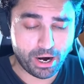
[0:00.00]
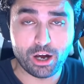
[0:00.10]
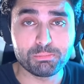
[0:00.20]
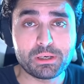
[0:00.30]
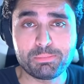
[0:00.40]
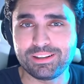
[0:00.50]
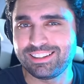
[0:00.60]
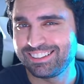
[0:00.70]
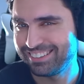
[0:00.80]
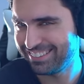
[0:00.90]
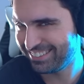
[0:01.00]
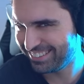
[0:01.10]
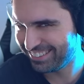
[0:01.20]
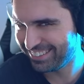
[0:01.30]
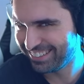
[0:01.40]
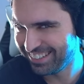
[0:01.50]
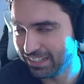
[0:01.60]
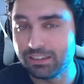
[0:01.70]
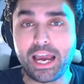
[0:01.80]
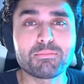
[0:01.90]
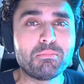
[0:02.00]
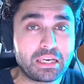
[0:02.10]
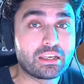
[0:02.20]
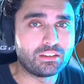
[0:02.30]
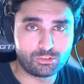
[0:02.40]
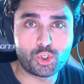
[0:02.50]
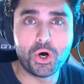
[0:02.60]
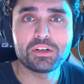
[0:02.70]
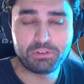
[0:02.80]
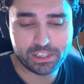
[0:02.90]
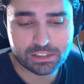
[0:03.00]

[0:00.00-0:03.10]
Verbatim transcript: brown people like me don't even